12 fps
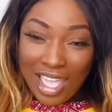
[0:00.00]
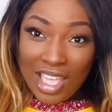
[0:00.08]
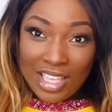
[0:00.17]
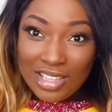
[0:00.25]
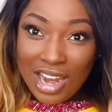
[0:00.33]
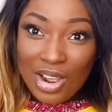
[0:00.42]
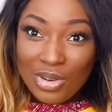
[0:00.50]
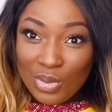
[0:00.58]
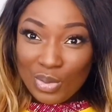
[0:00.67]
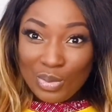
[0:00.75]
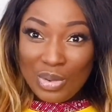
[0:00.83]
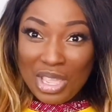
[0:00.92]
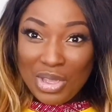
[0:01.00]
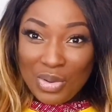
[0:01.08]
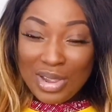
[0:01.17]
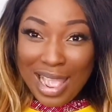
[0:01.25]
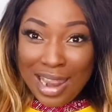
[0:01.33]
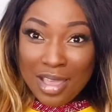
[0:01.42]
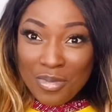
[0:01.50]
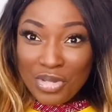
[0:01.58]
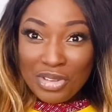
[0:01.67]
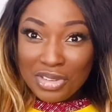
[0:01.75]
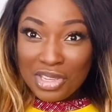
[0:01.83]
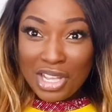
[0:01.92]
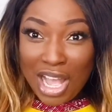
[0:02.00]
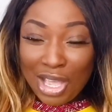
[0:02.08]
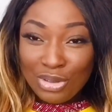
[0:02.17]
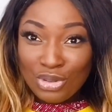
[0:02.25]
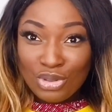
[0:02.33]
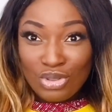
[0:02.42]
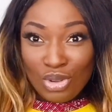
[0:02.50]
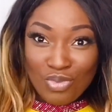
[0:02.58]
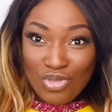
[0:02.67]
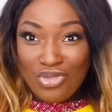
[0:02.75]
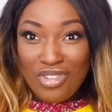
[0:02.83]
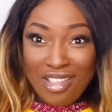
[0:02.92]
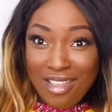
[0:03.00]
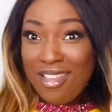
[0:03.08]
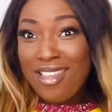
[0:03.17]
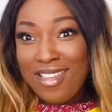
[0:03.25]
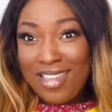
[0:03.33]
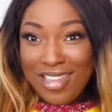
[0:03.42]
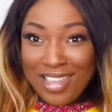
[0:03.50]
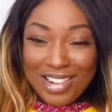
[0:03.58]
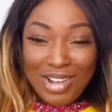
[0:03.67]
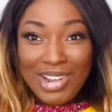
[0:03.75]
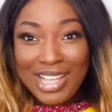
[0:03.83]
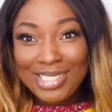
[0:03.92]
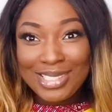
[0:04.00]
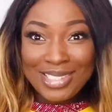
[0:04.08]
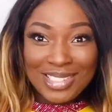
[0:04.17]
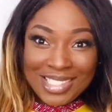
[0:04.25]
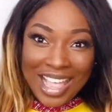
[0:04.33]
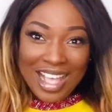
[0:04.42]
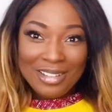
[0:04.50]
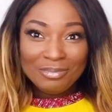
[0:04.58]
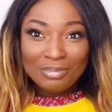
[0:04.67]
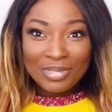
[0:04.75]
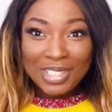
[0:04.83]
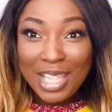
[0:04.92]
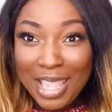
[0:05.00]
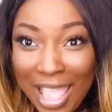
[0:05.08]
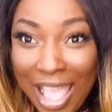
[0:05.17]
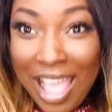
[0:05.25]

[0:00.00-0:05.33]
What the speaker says: Without the way, you gotta be music as some. Hey, now what's up? See ya.